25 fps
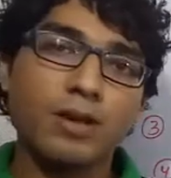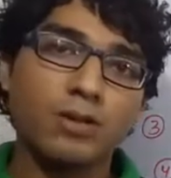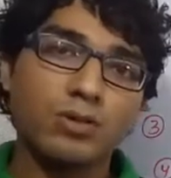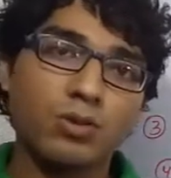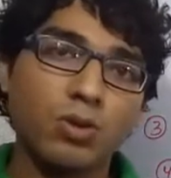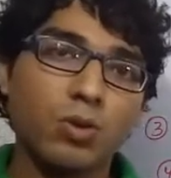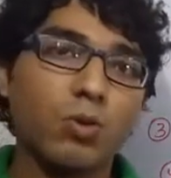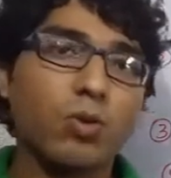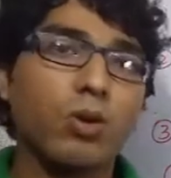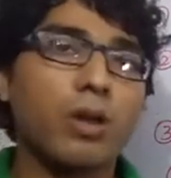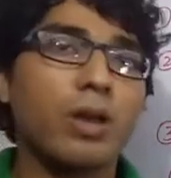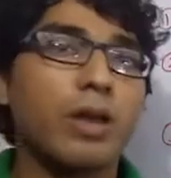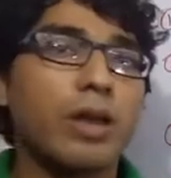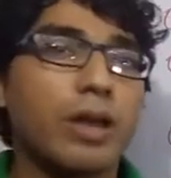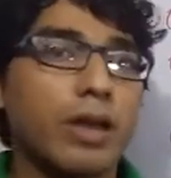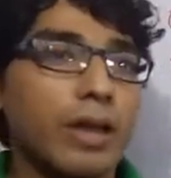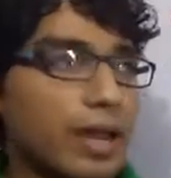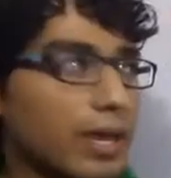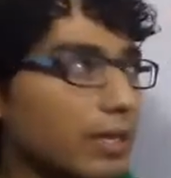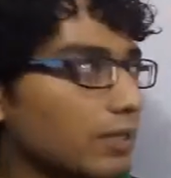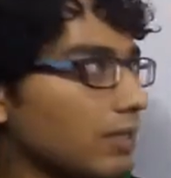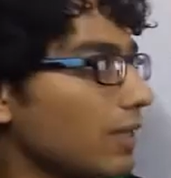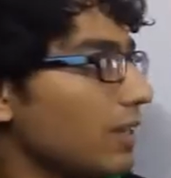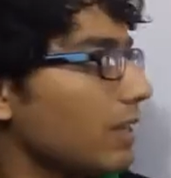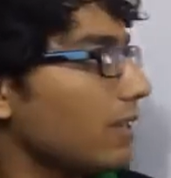So
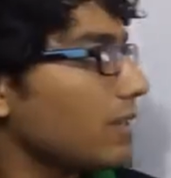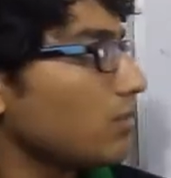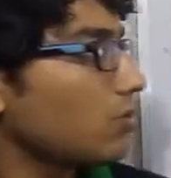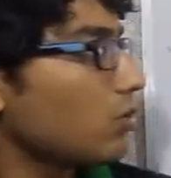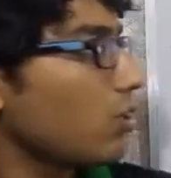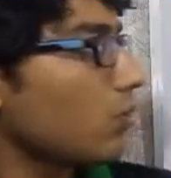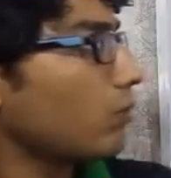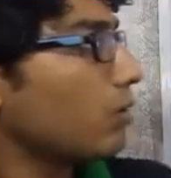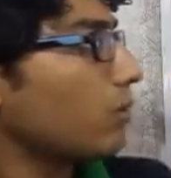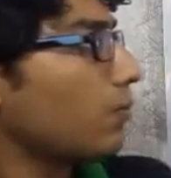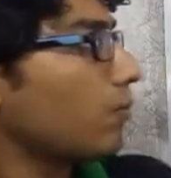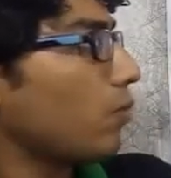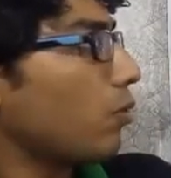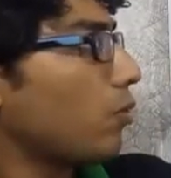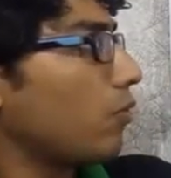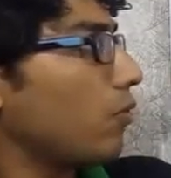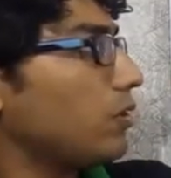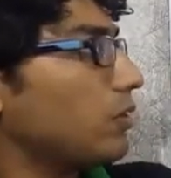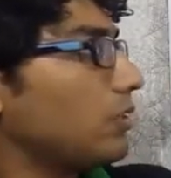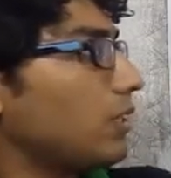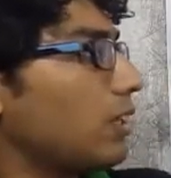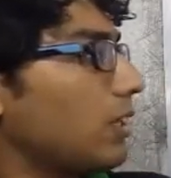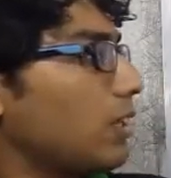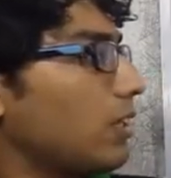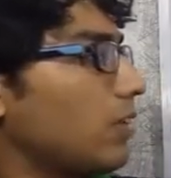here's the list of the
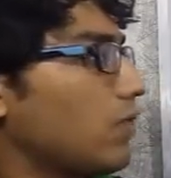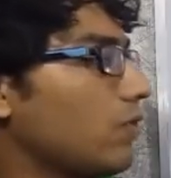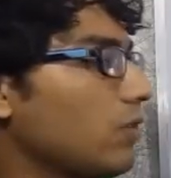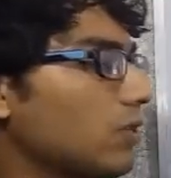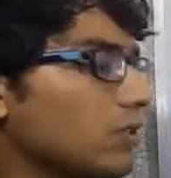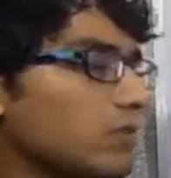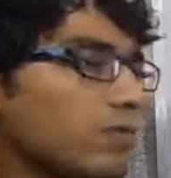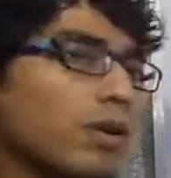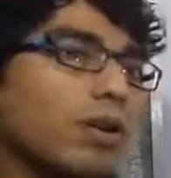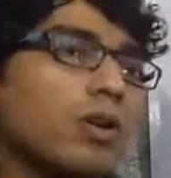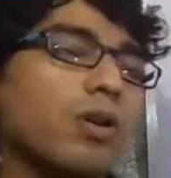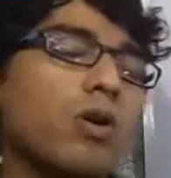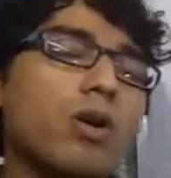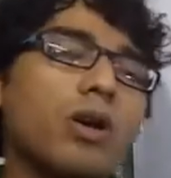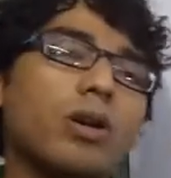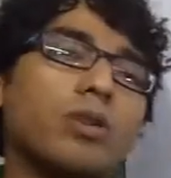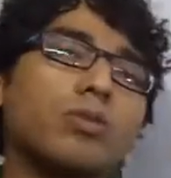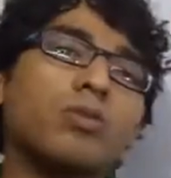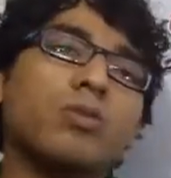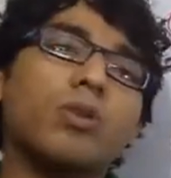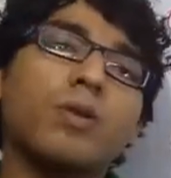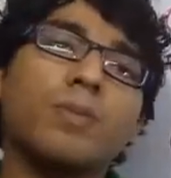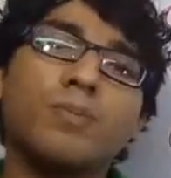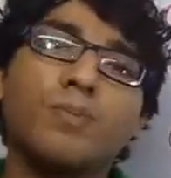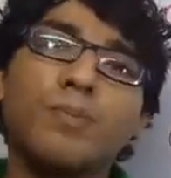provision which will going
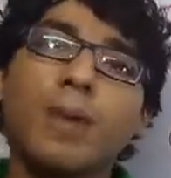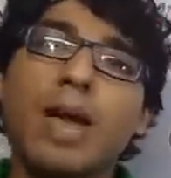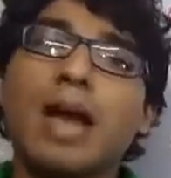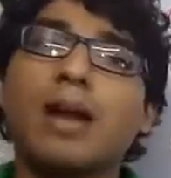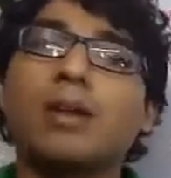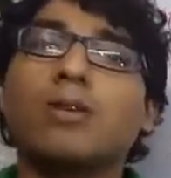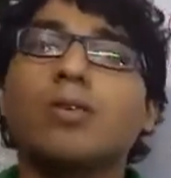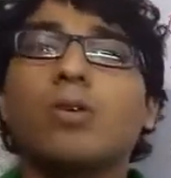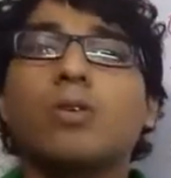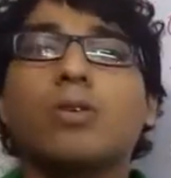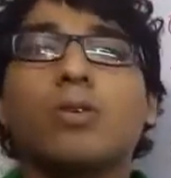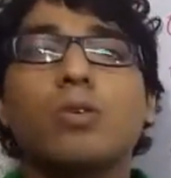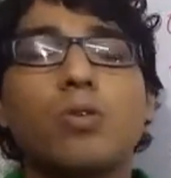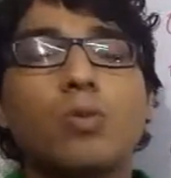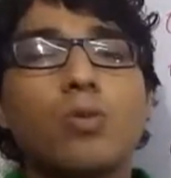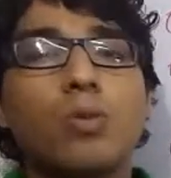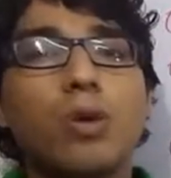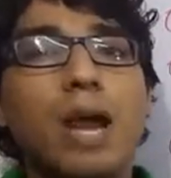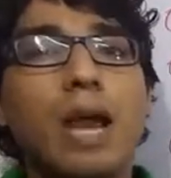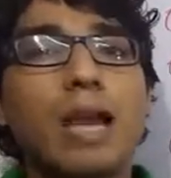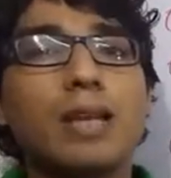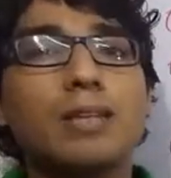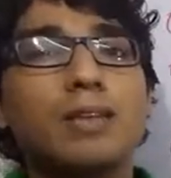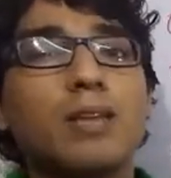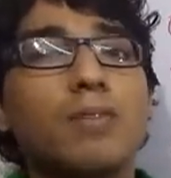to impact on you
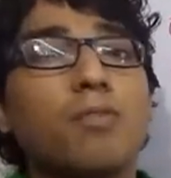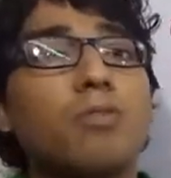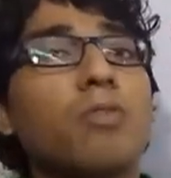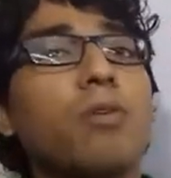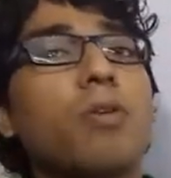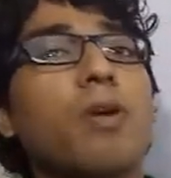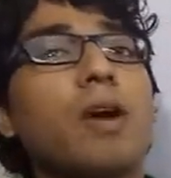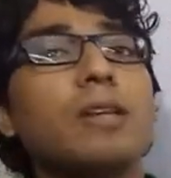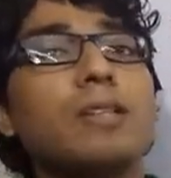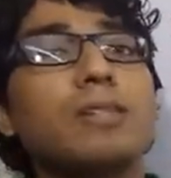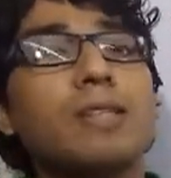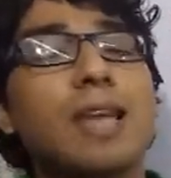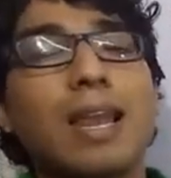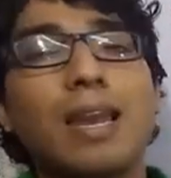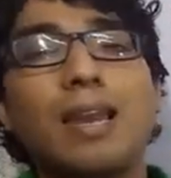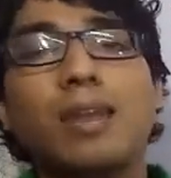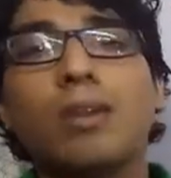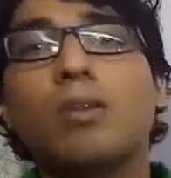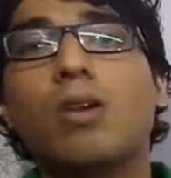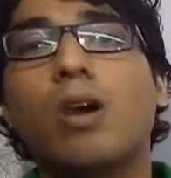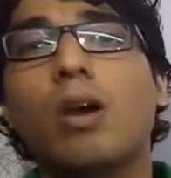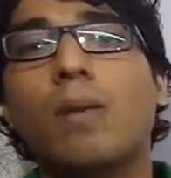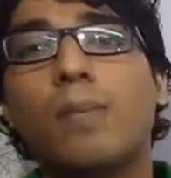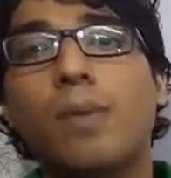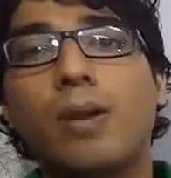guys if you are
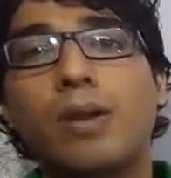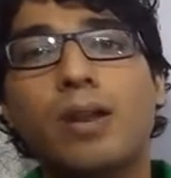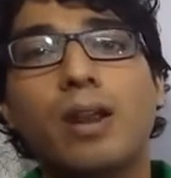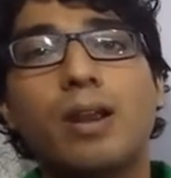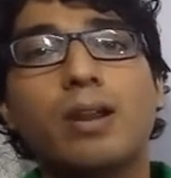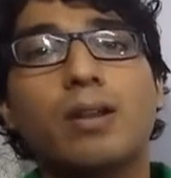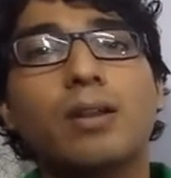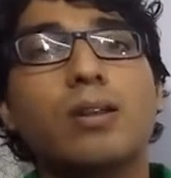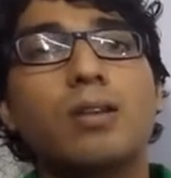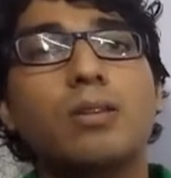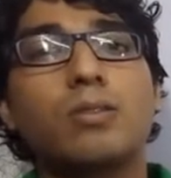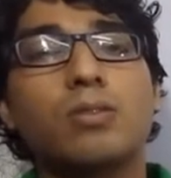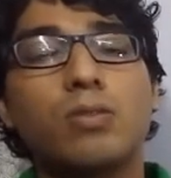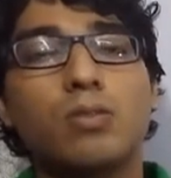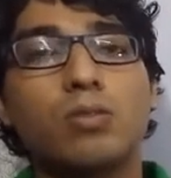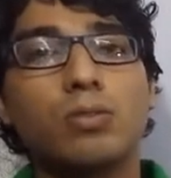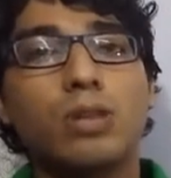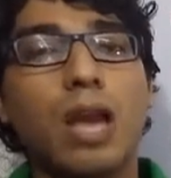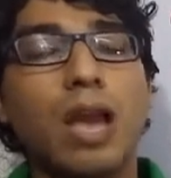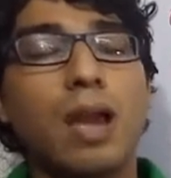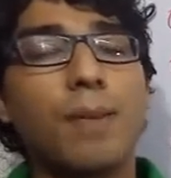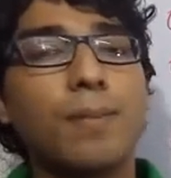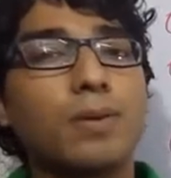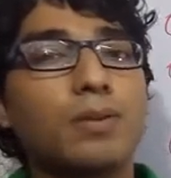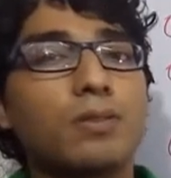selling your product through
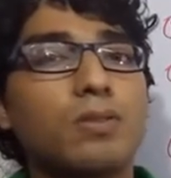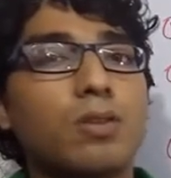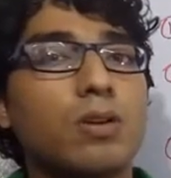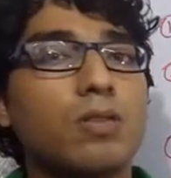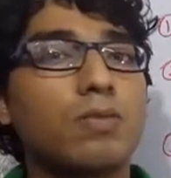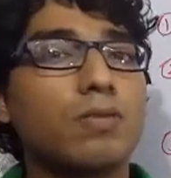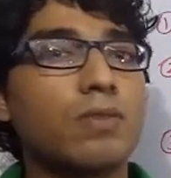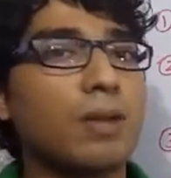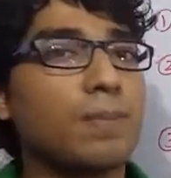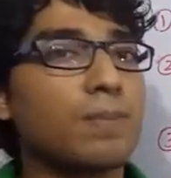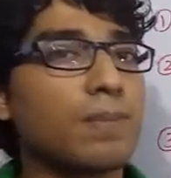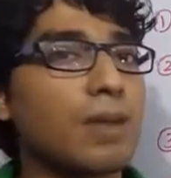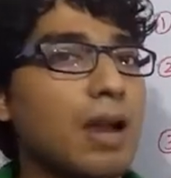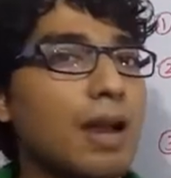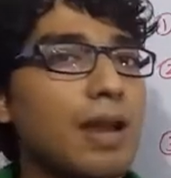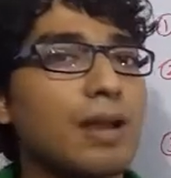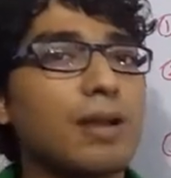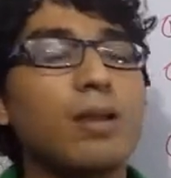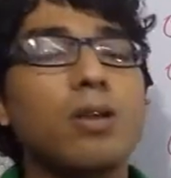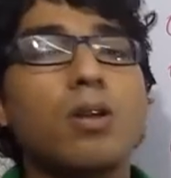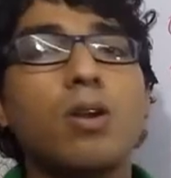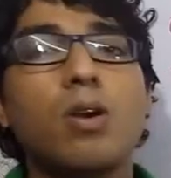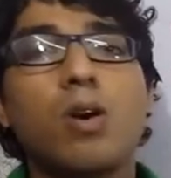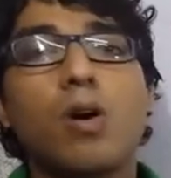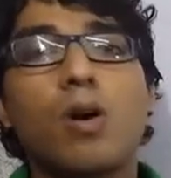the Amazon,
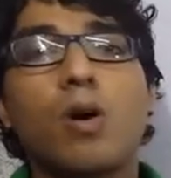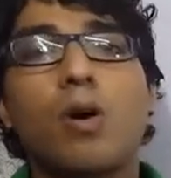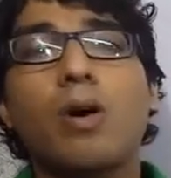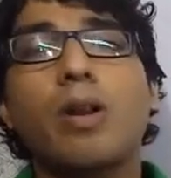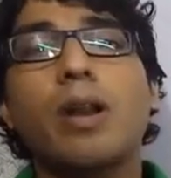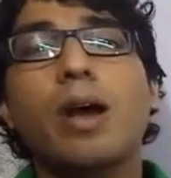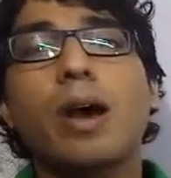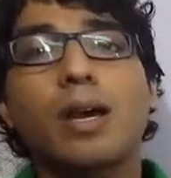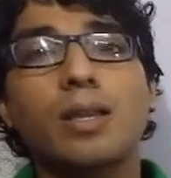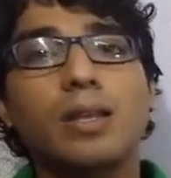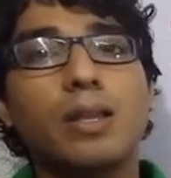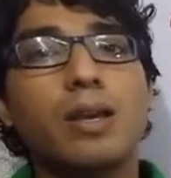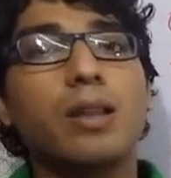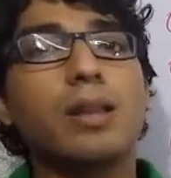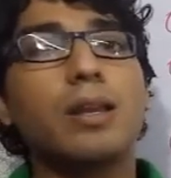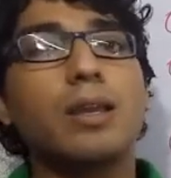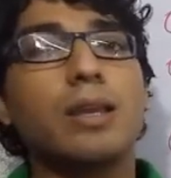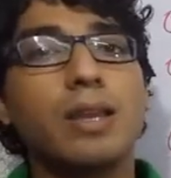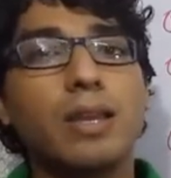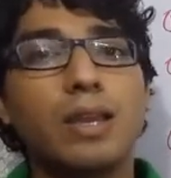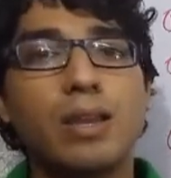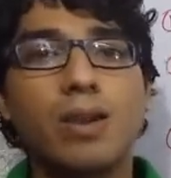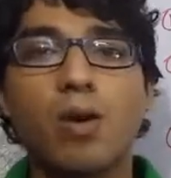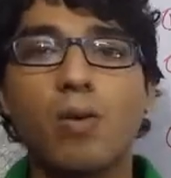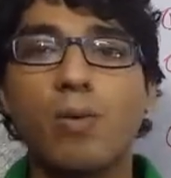Flipkart or other
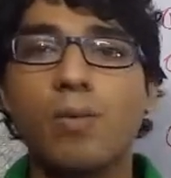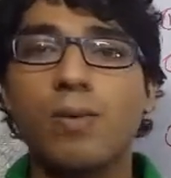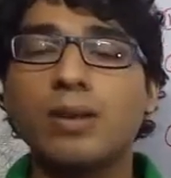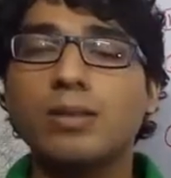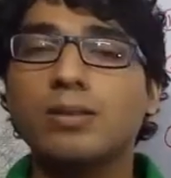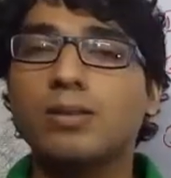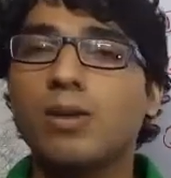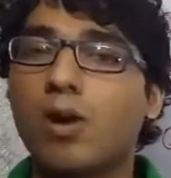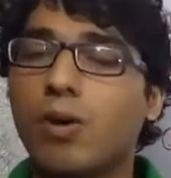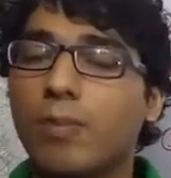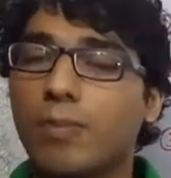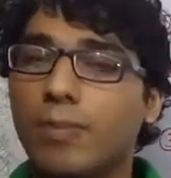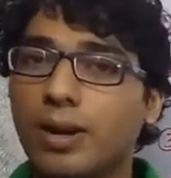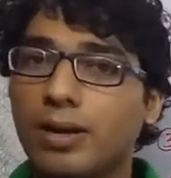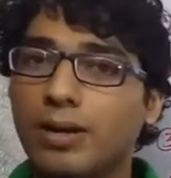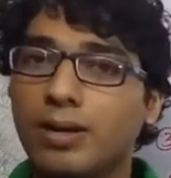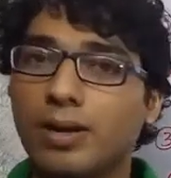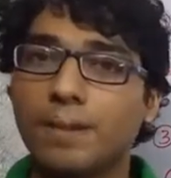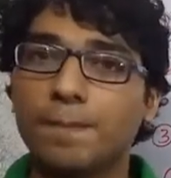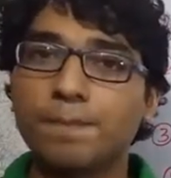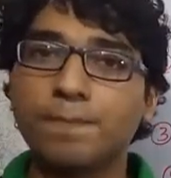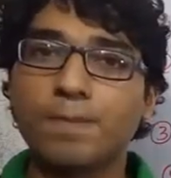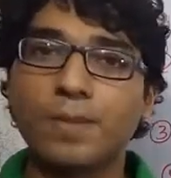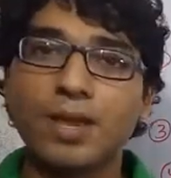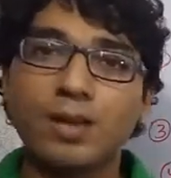e-commerce
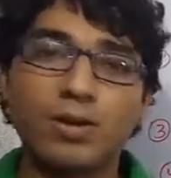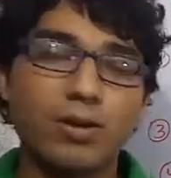operator.